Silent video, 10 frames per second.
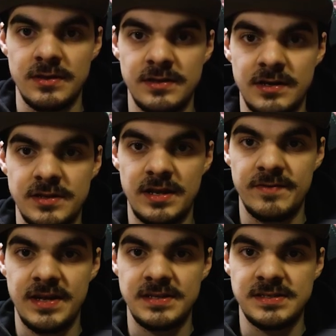Then on the
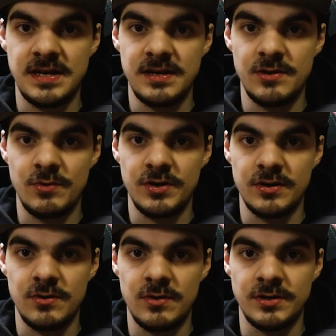left-hand side, you want
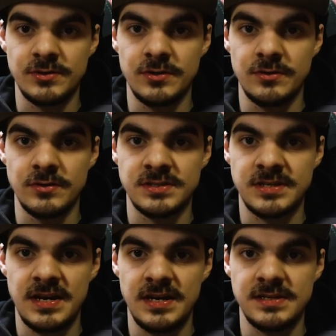to go under
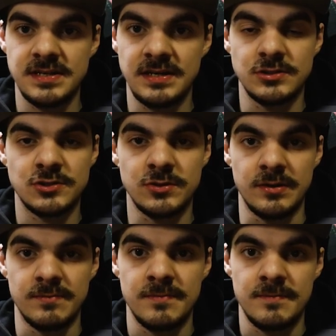Settings and
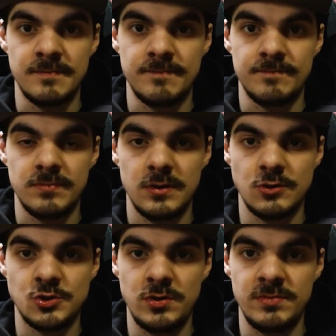Stream.
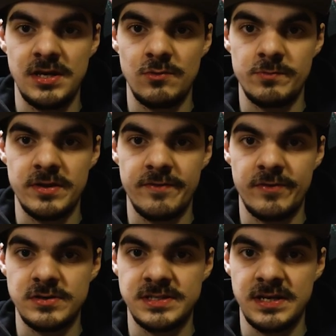Your stream key will be the
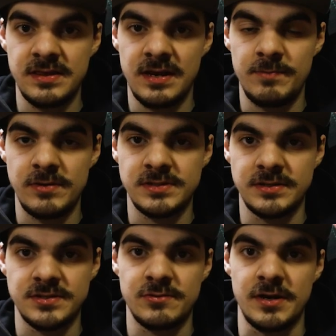first thing that appears on
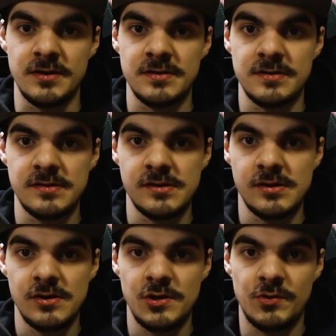the screen.
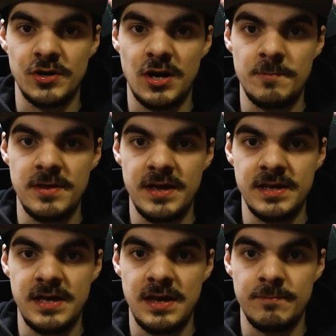You want to copy
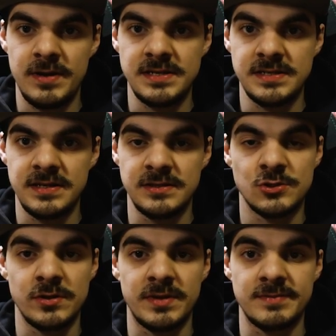that key and paste it in
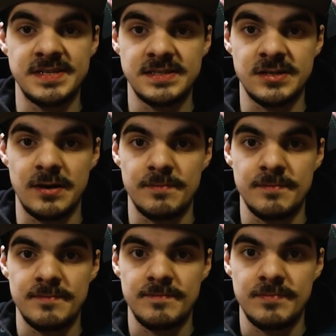Streamlabs desktop.
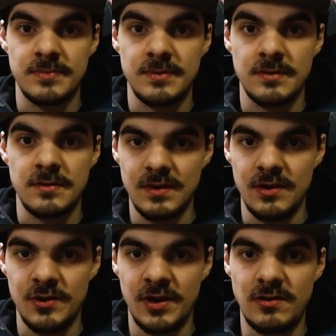
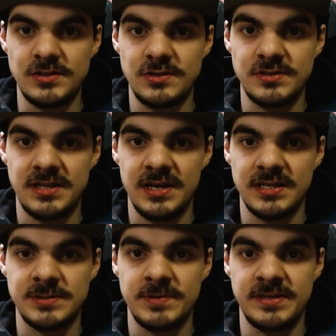You can also
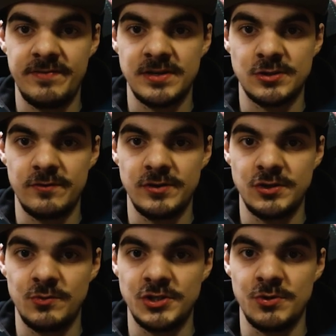select a specific server
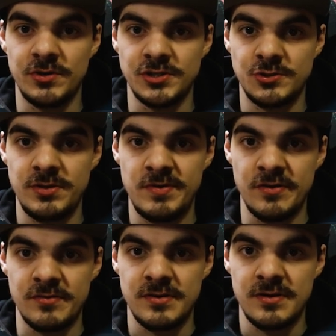to which you want to stream to.